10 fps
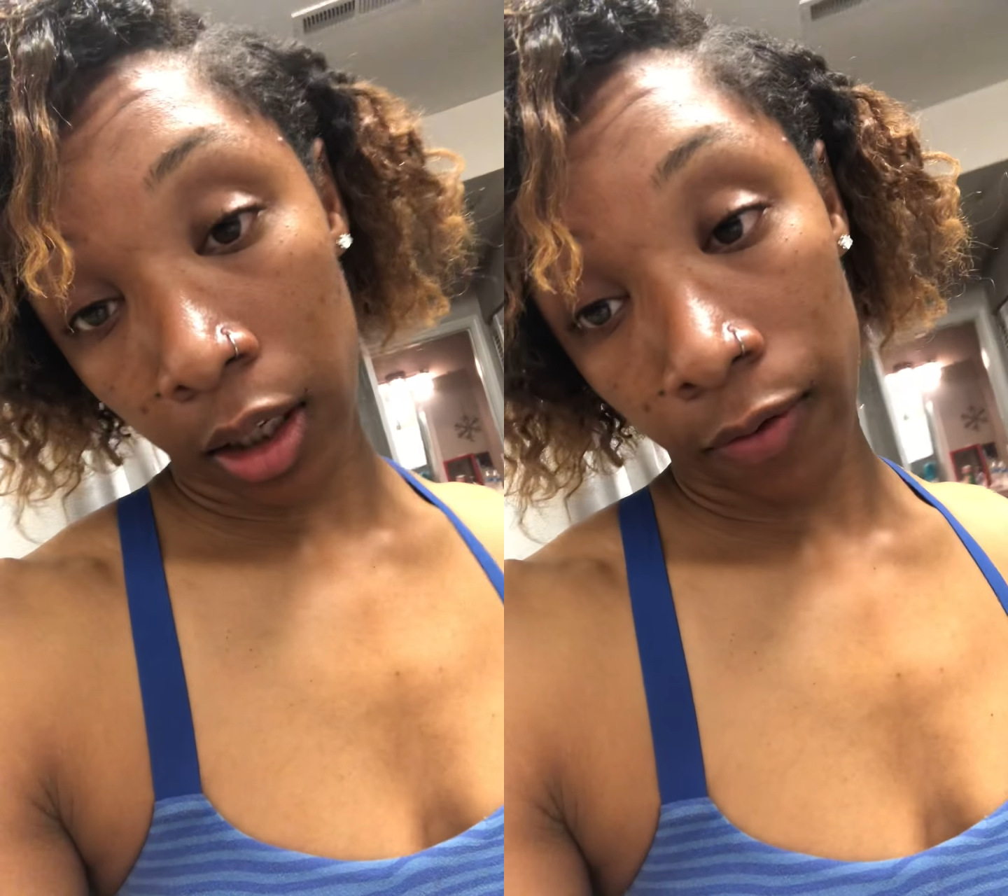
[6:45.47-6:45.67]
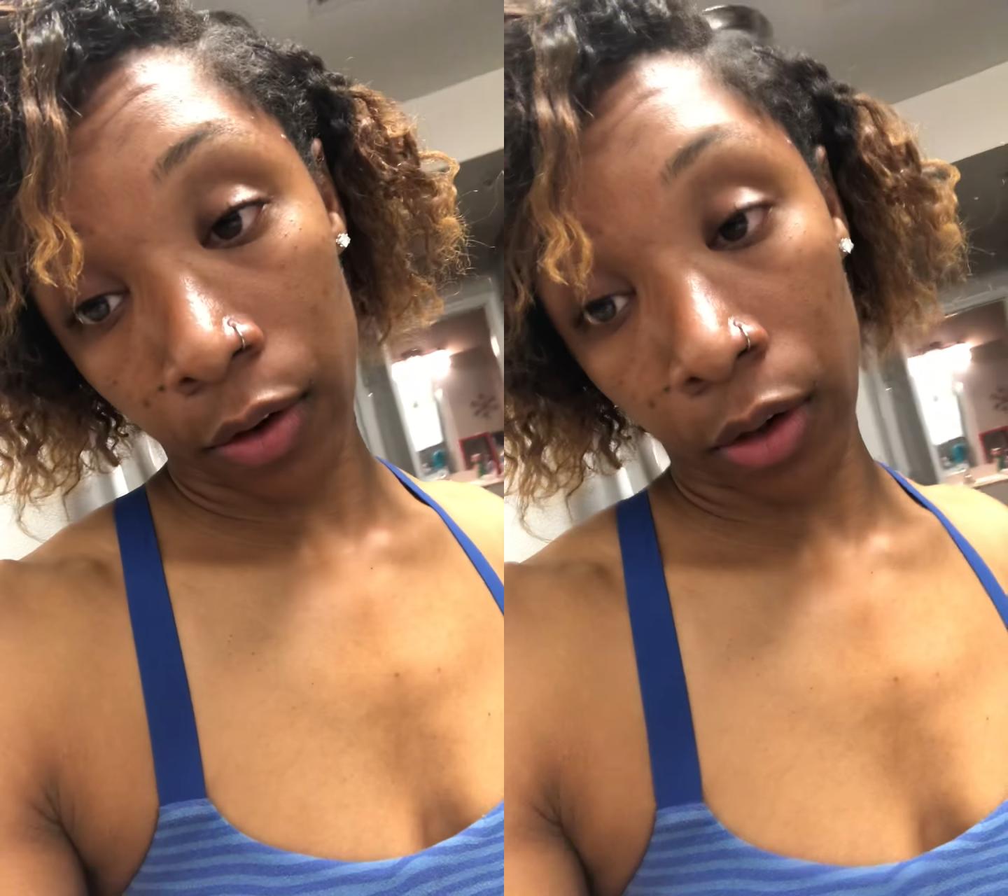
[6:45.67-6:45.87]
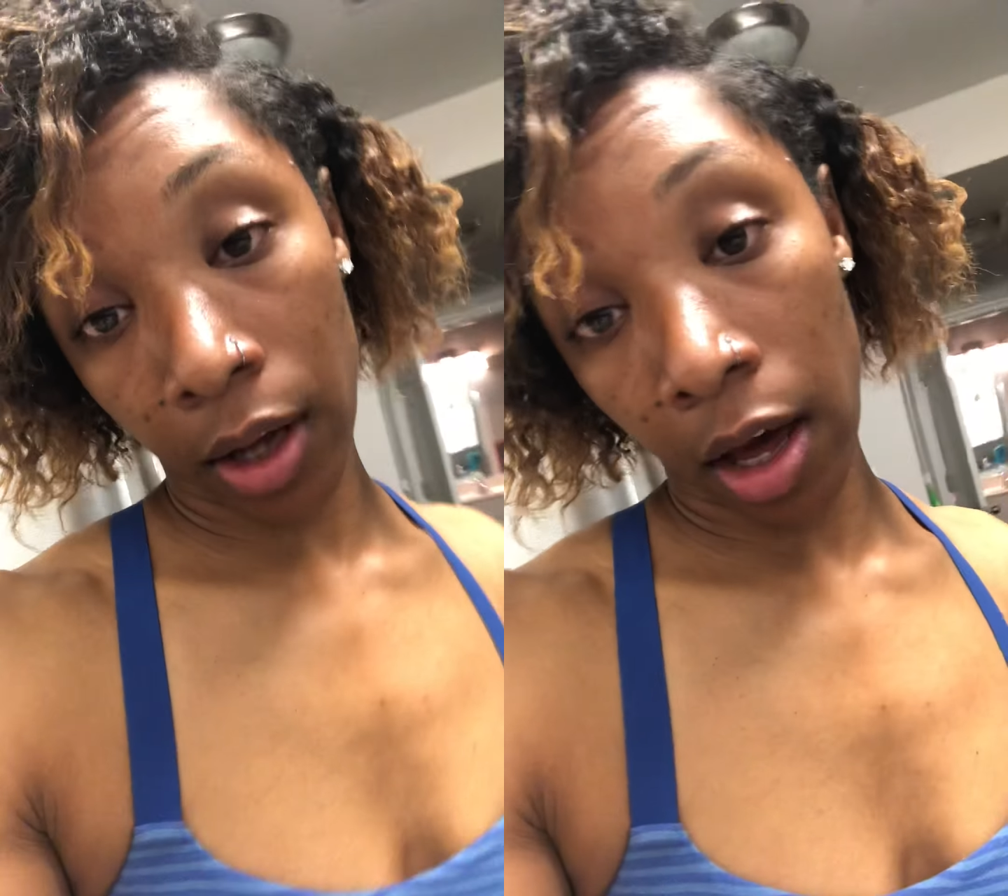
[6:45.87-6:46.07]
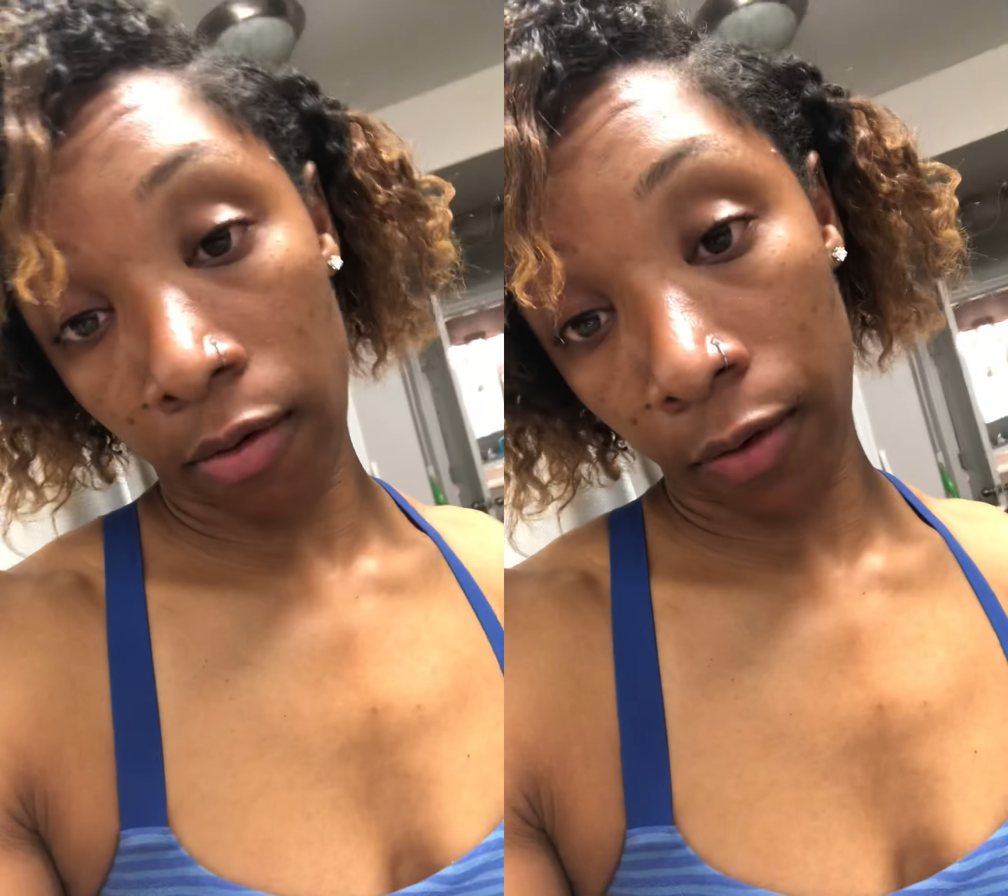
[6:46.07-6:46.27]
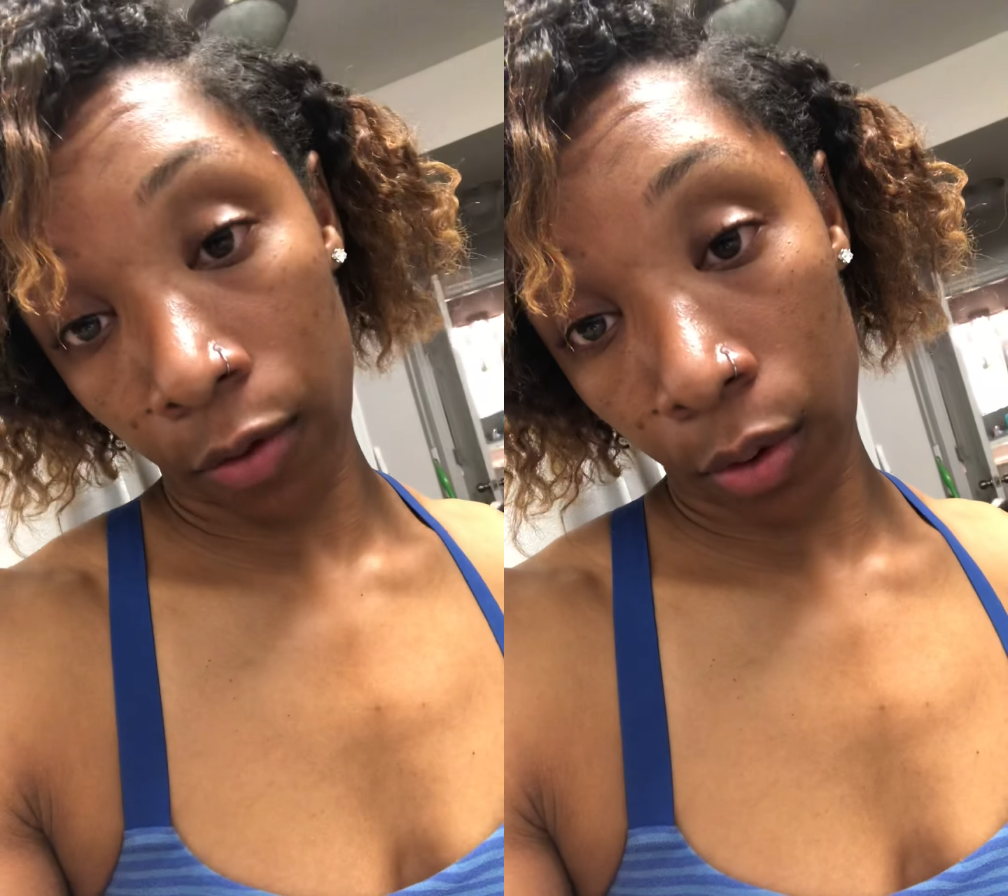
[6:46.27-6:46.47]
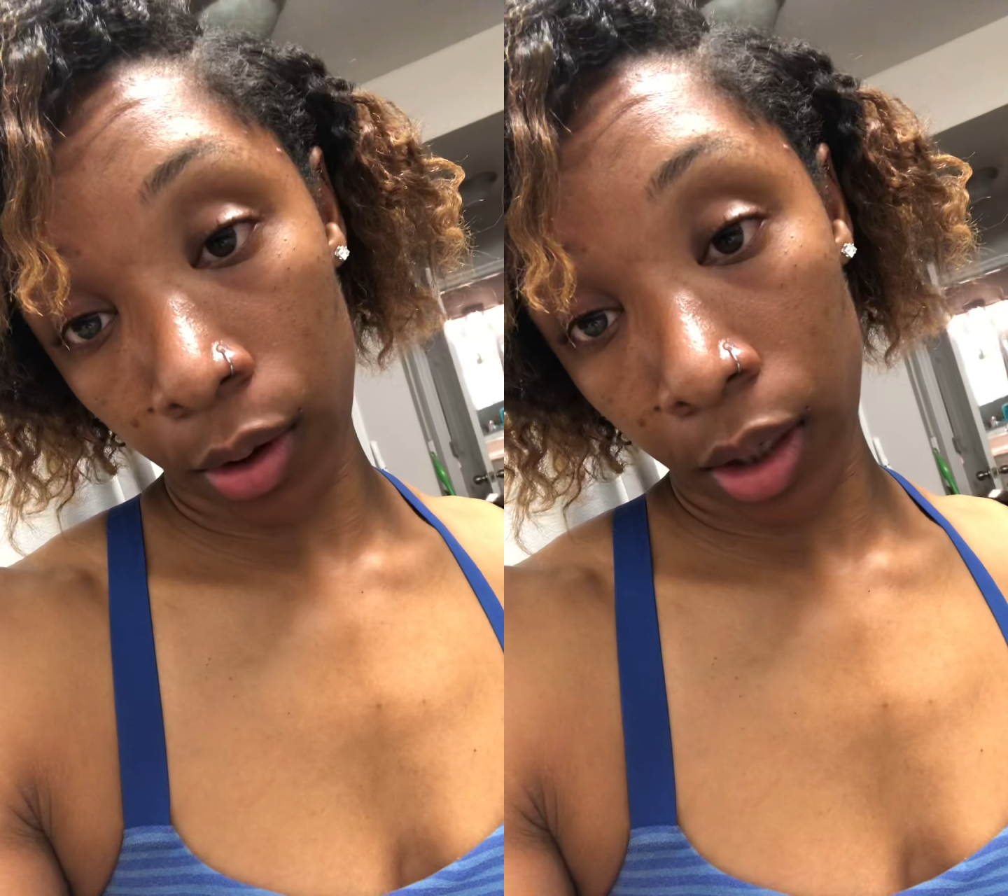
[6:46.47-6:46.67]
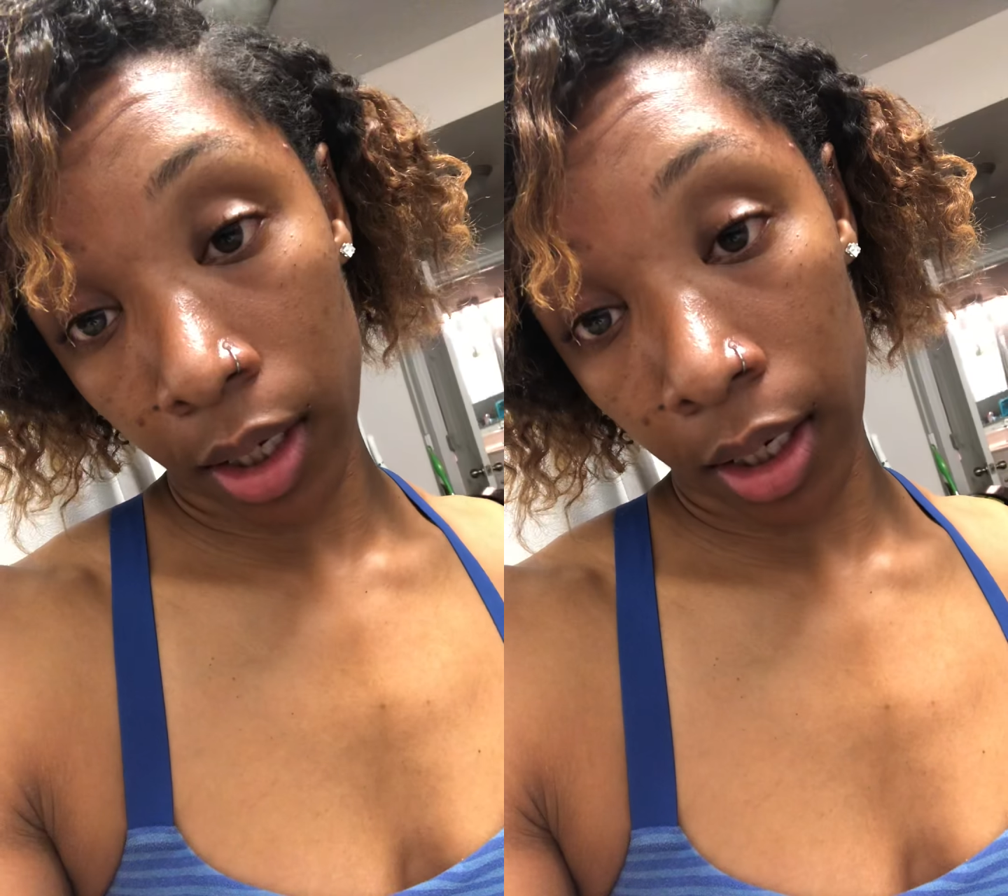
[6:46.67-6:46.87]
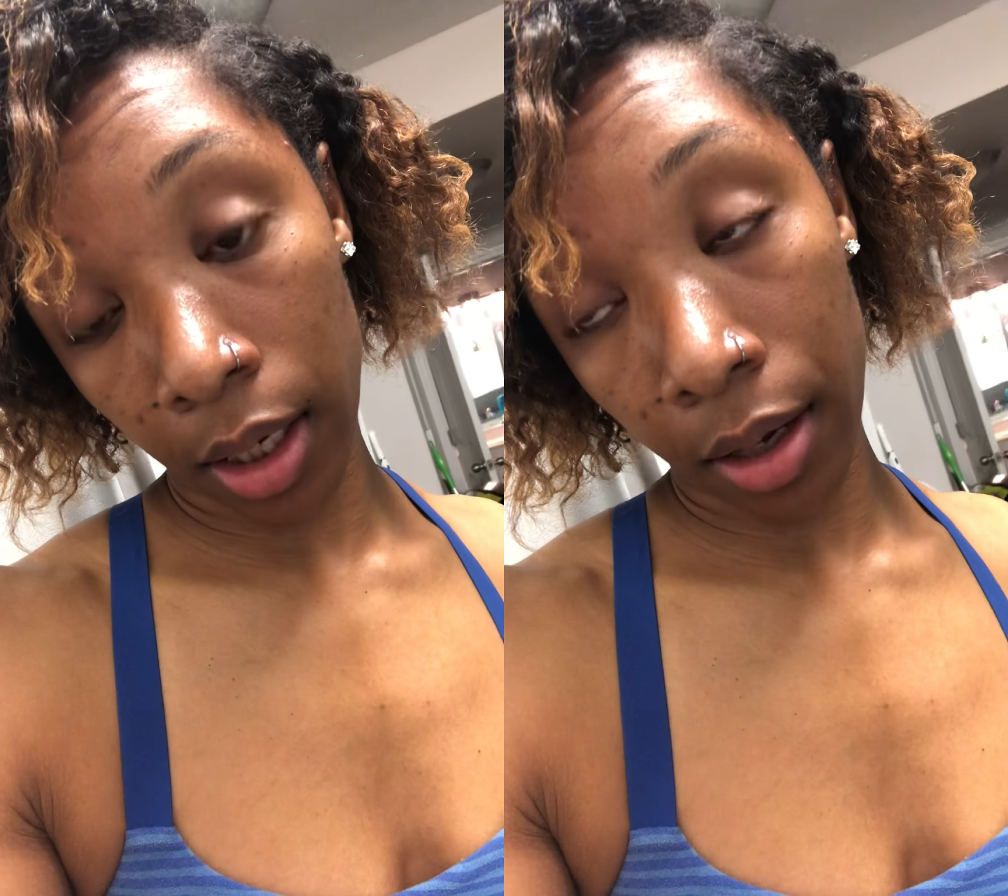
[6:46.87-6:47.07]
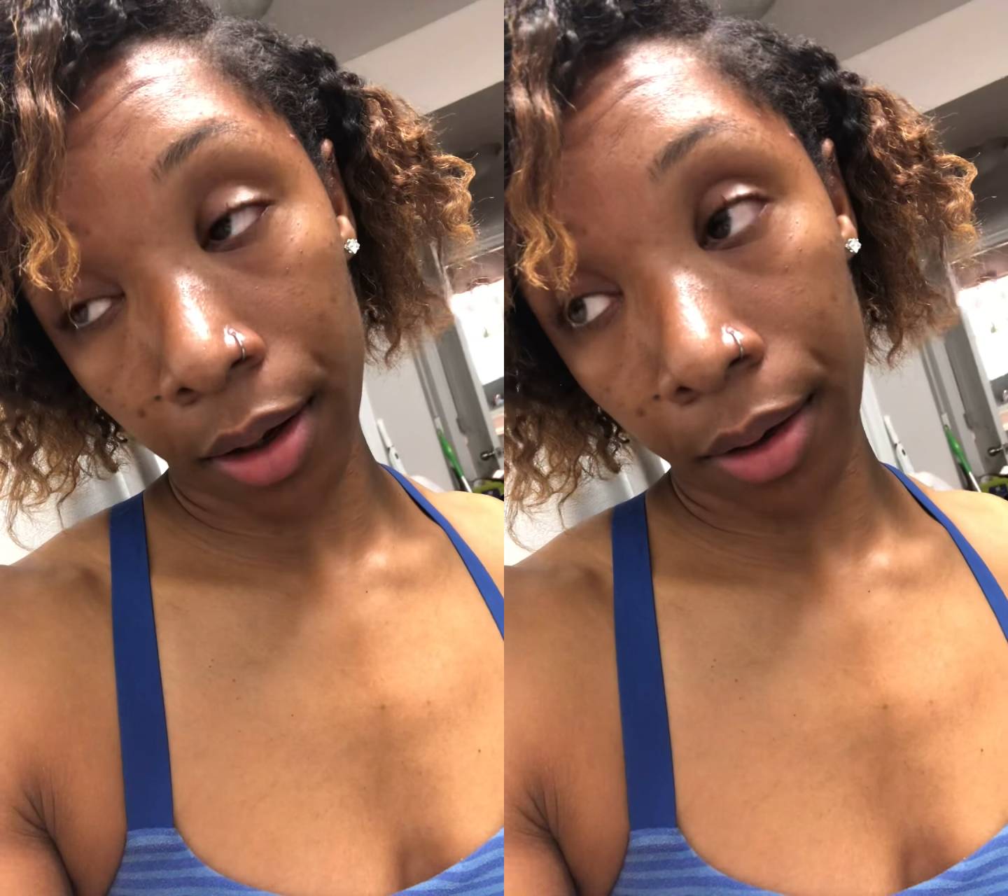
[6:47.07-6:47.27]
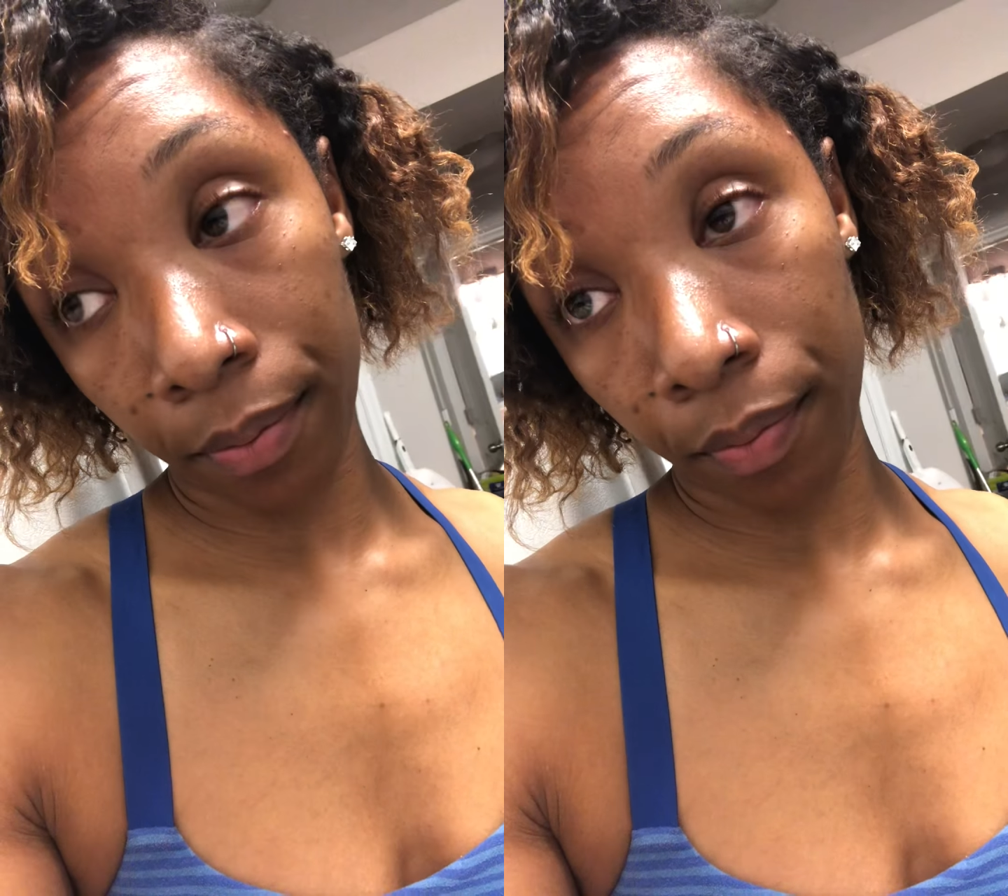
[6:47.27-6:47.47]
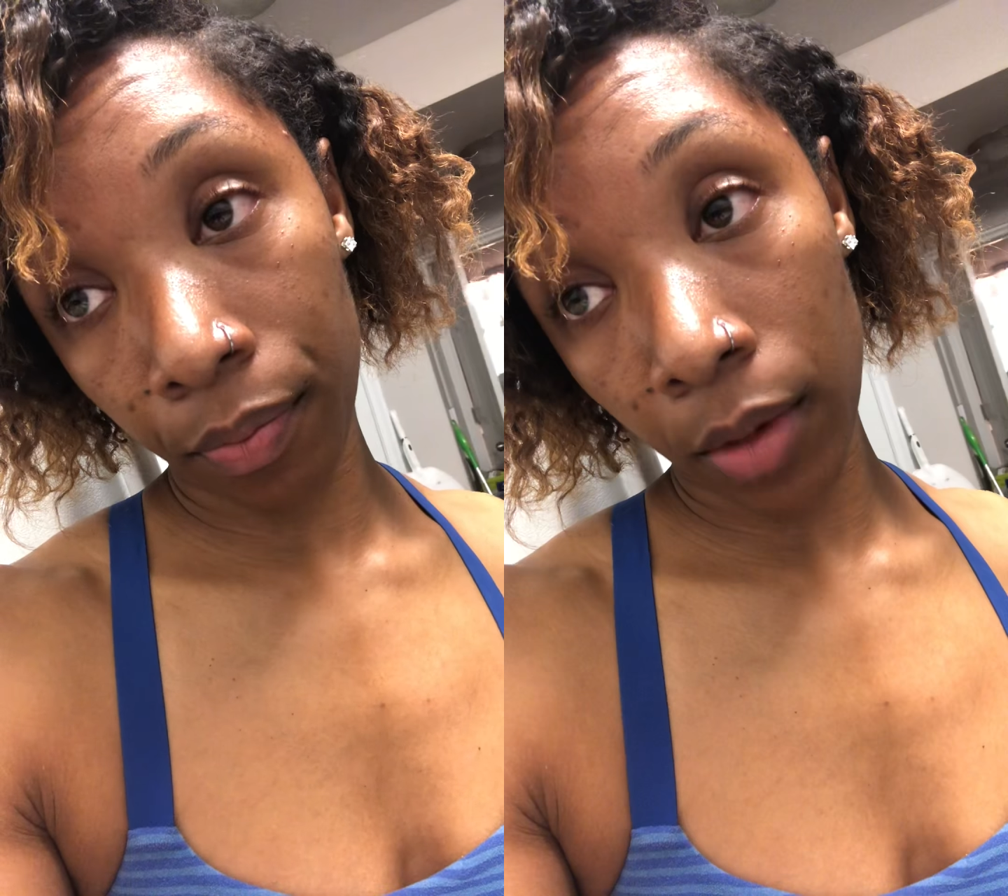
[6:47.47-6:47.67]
If you're going to have it for a um,